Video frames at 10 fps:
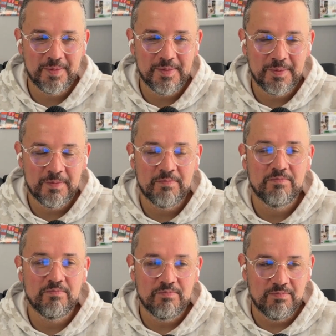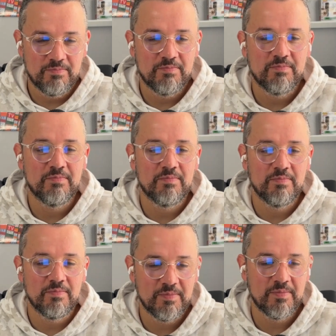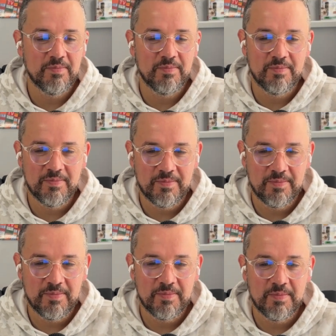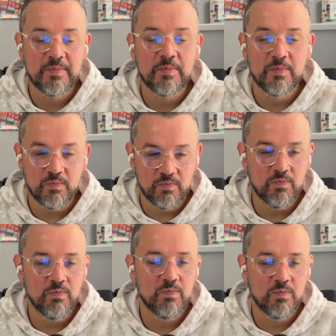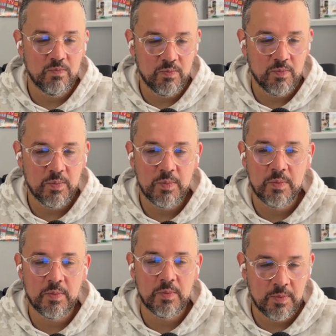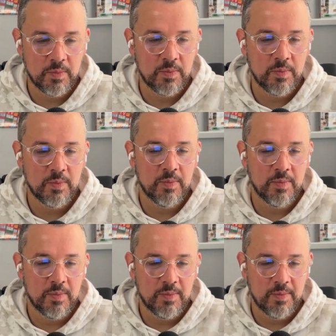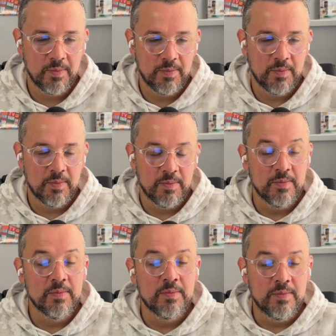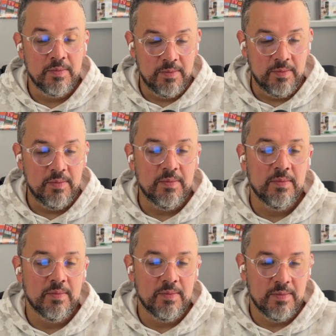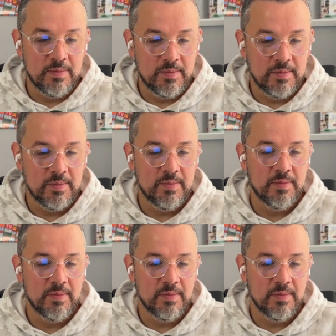No words are spoken by the person on screen.